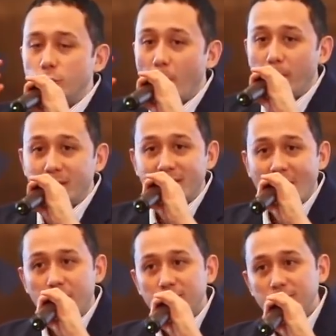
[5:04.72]
you double
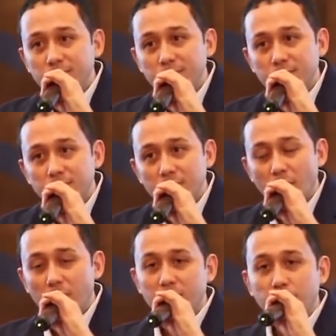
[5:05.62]
down
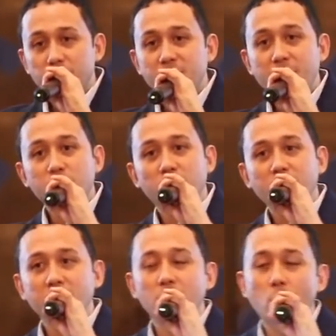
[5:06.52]
on the position
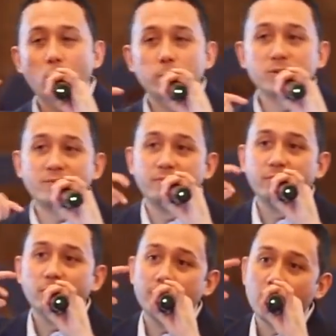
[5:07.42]
in the hopes of
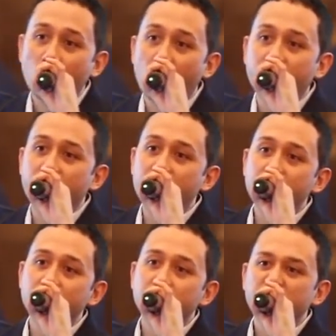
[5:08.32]

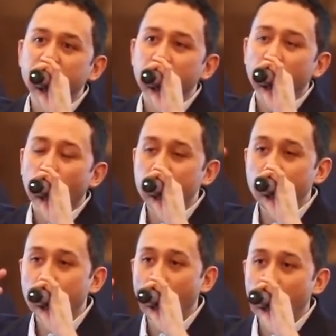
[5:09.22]
recovering. or
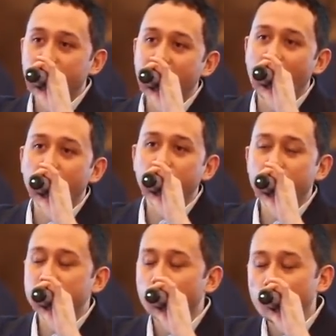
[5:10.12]
you double down
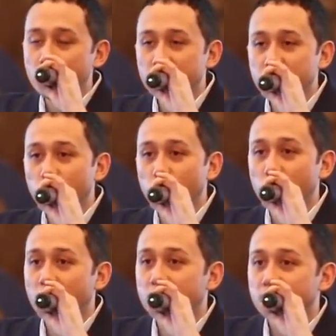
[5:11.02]
because huy, mas
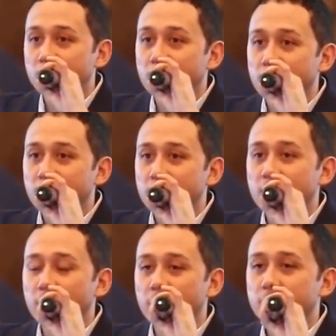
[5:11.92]
mura.
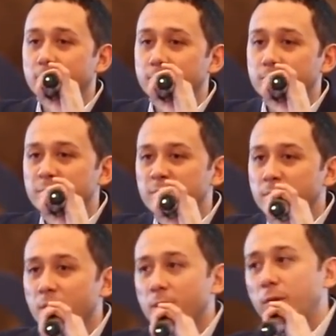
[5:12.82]
Diba?
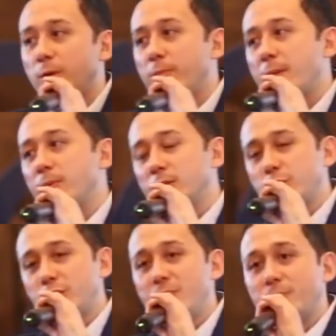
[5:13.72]
But remember,
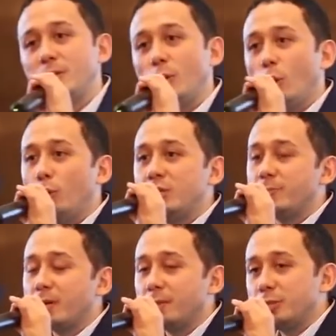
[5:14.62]
cheap can always
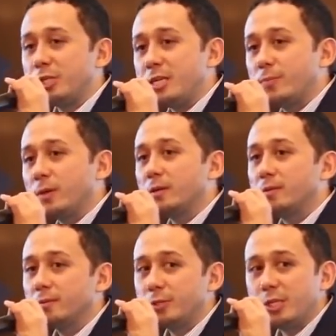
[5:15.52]
become cheaper.
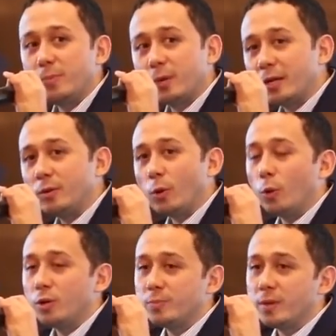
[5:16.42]
Cheaper can
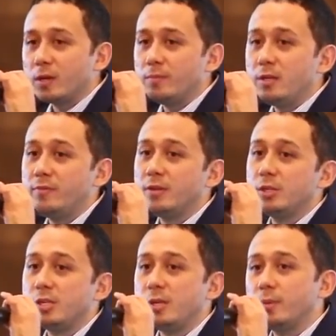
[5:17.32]
always become even
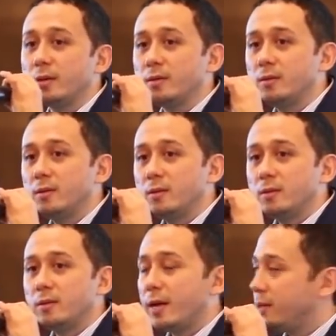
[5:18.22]
cheaper.
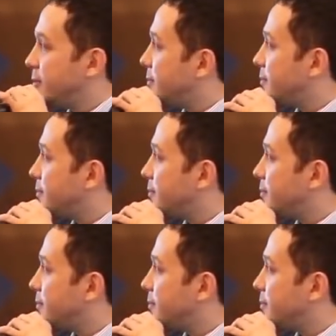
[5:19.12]
Right?